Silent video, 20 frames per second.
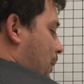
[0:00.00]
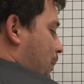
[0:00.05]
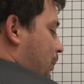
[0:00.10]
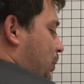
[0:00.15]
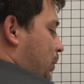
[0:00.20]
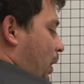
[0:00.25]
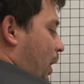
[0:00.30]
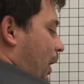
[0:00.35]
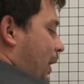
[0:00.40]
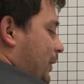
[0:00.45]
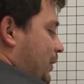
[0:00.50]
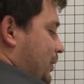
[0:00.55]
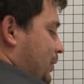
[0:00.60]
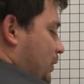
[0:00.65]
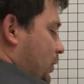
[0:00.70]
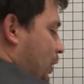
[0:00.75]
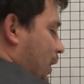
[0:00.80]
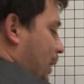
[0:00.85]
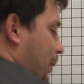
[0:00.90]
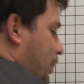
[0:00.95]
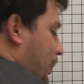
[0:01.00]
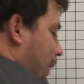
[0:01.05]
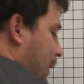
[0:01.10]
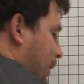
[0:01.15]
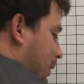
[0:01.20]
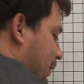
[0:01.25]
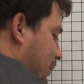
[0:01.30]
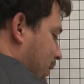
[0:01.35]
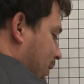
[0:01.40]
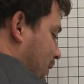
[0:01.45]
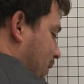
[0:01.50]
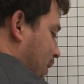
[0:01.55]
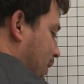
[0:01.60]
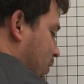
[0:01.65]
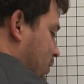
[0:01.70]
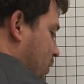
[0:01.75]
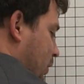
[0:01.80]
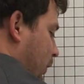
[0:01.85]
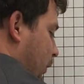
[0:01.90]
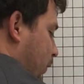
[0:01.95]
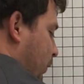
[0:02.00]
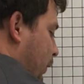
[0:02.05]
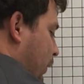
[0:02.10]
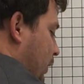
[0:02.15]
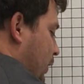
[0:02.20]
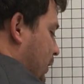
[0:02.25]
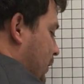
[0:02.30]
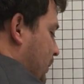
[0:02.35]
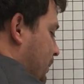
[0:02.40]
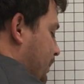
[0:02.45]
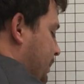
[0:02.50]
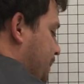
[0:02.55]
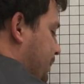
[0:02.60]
plus you got to pay this initial fee.